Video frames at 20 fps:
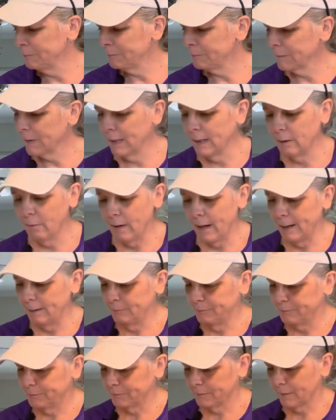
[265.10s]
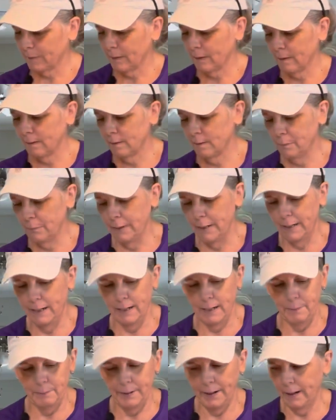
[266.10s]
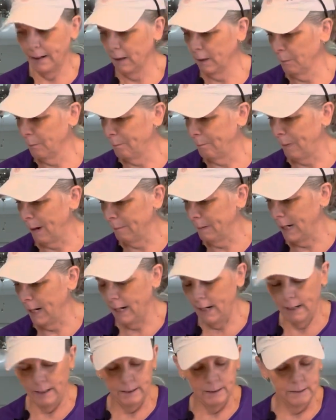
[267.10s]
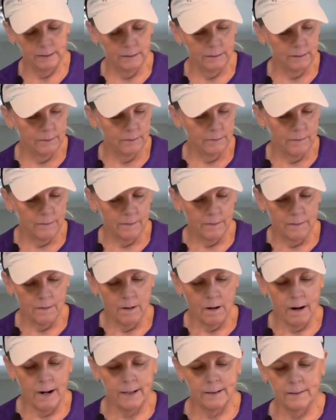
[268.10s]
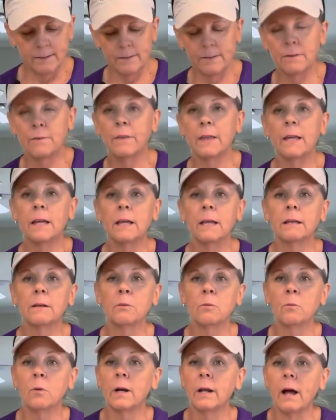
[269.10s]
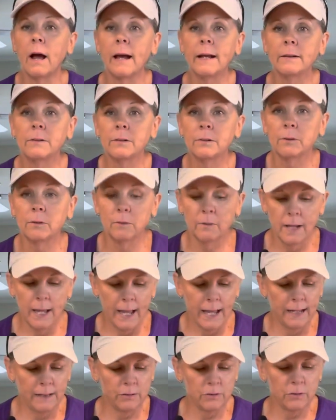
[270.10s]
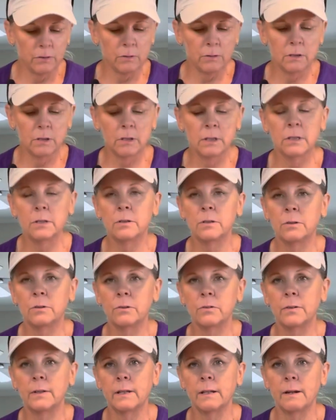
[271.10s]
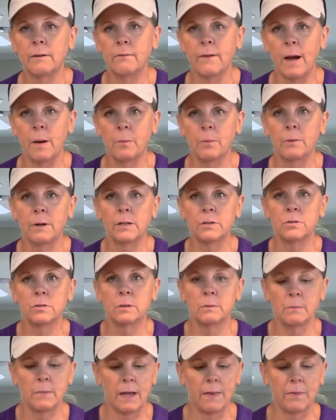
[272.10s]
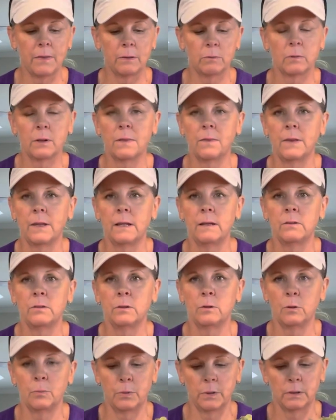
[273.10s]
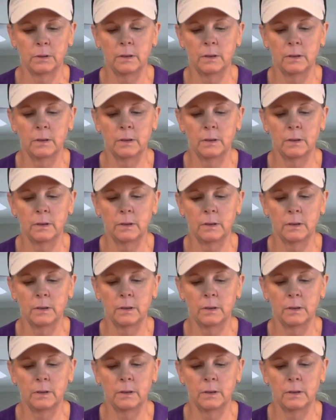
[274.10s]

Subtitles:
Anyway, speed it up here, Bobby. All right, so then what I do, and you could use the evaporation method with these, you know, put a